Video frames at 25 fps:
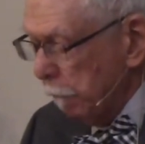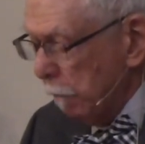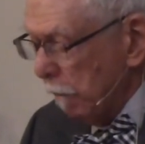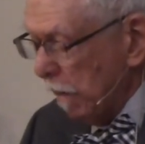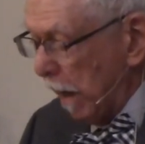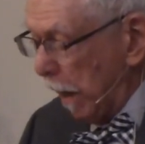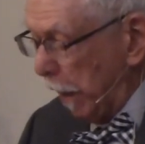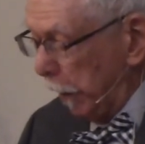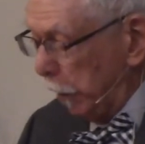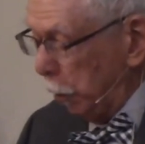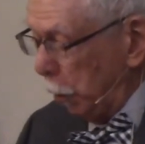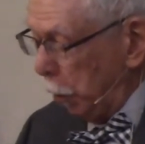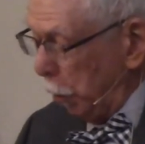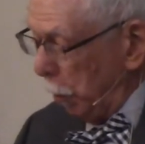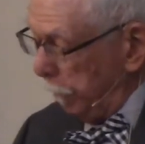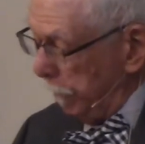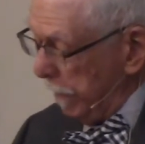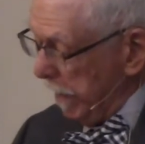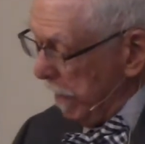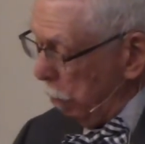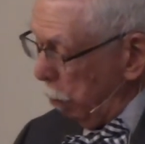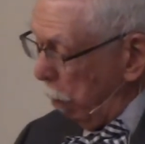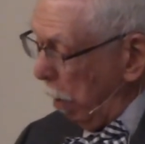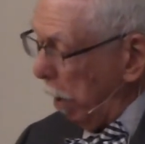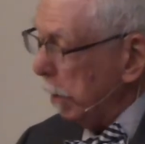It could be
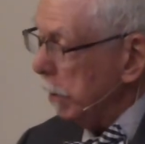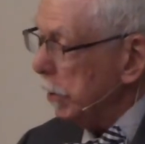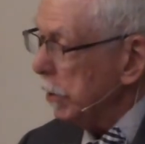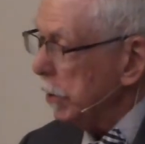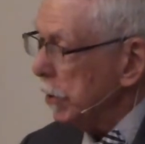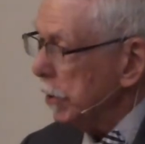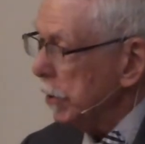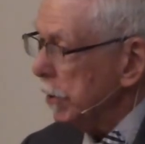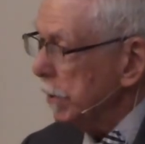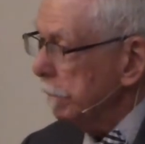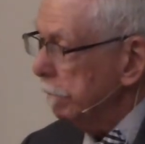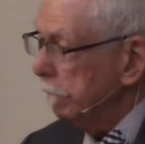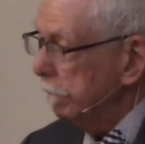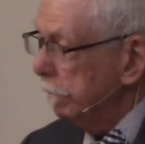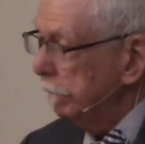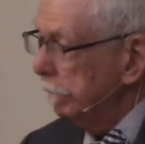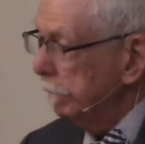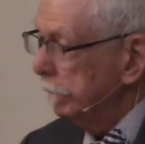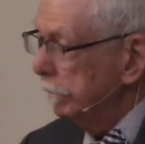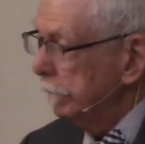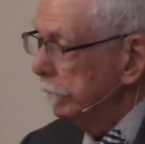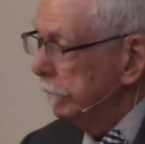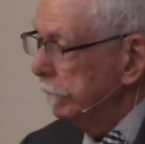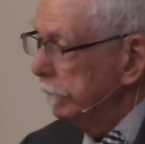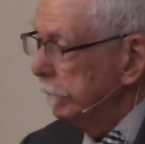worse.
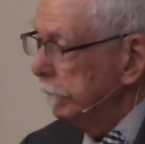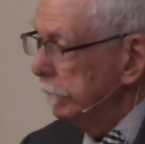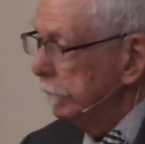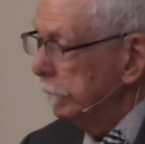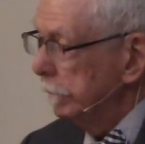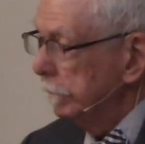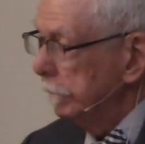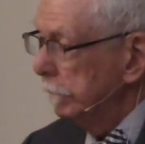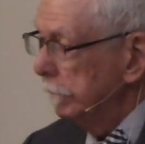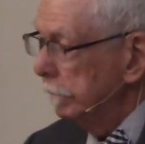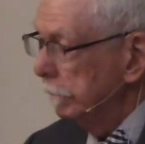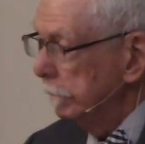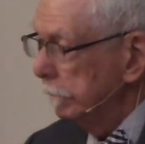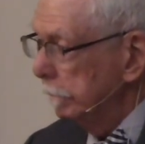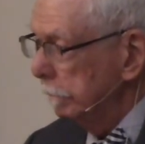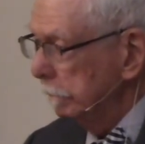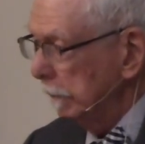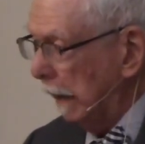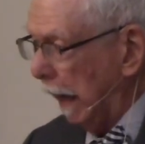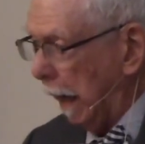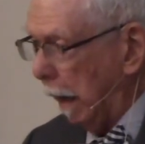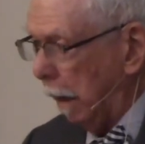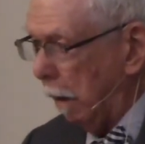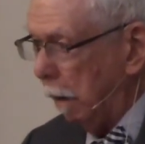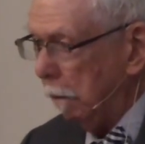
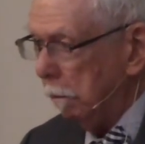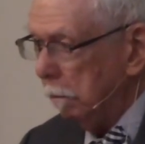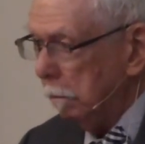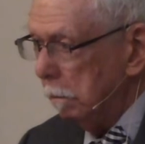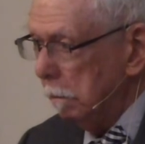How?